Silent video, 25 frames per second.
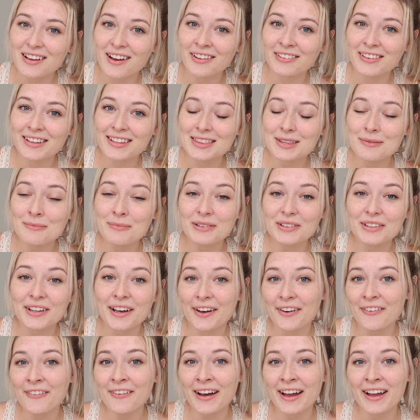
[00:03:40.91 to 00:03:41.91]
I'll link them
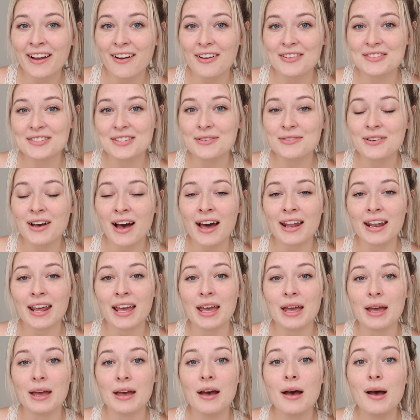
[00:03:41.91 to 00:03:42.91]
below. I also got
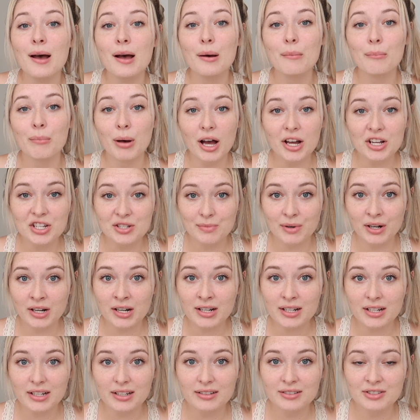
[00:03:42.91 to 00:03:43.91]
a
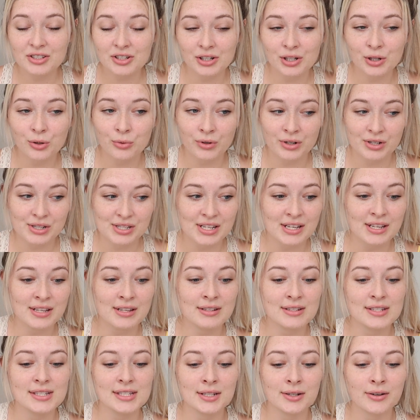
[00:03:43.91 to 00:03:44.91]
Poshmark during
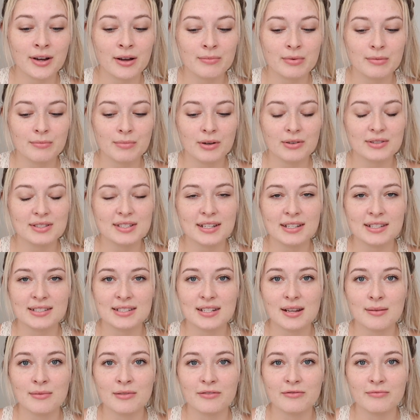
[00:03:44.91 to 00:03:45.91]
quarantine, so I've been posting
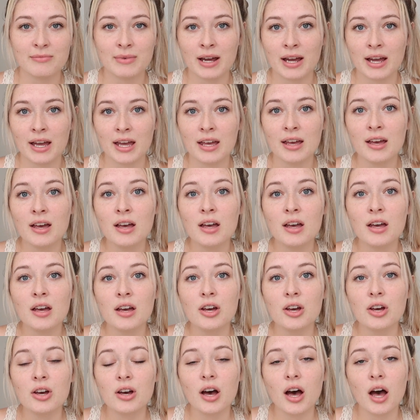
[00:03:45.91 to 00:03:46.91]
some of my
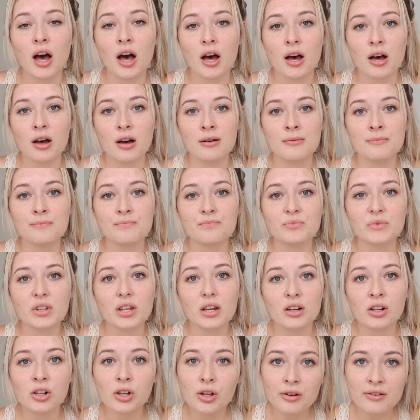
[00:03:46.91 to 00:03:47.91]

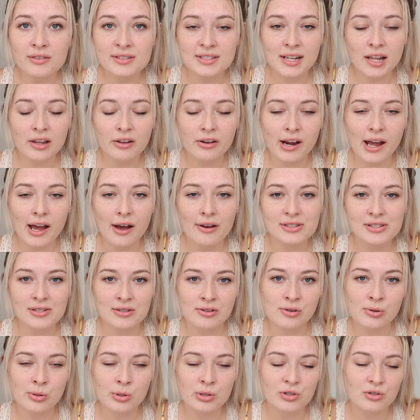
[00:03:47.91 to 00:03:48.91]
clothes and other
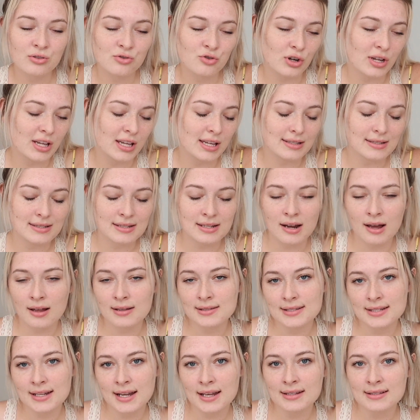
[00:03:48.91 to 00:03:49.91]
household trinkets and
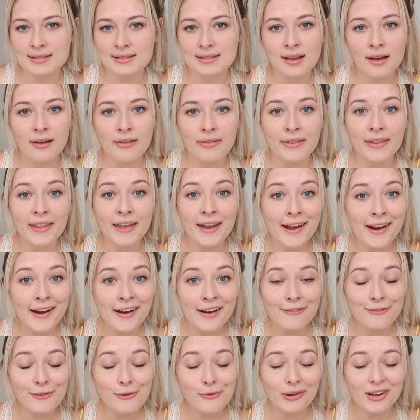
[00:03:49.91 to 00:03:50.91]
odds and ends on
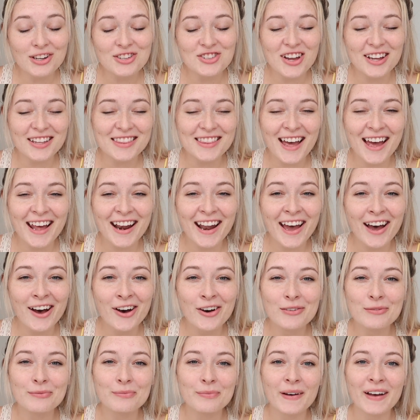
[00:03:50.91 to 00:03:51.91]
there if you want to check that
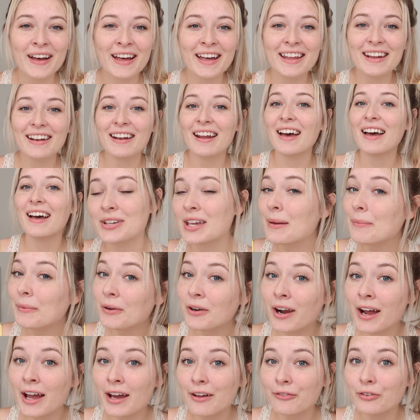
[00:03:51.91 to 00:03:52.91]
out. But keep
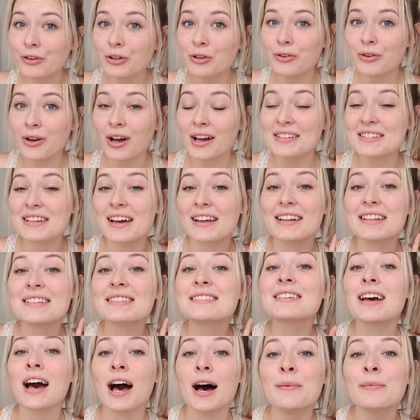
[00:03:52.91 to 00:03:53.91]
your eye out for new content.
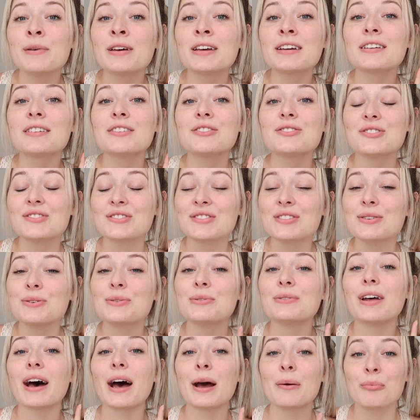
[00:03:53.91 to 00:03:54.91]
It's coming
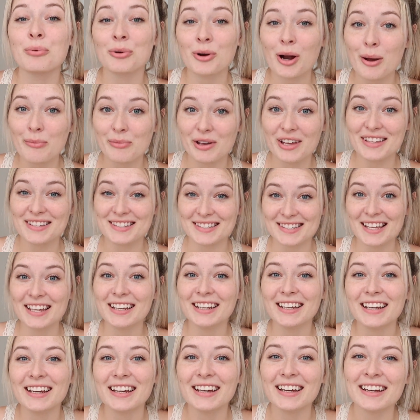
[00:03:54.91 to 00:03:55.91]
soon, I promise.
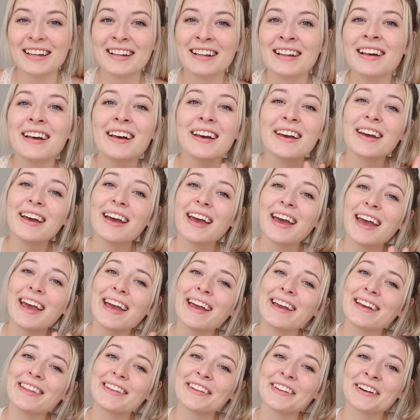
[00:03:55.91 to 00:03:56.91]

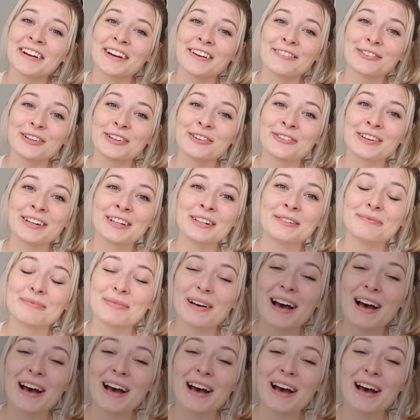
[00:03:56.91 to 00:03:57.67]
Hang in there, everyone.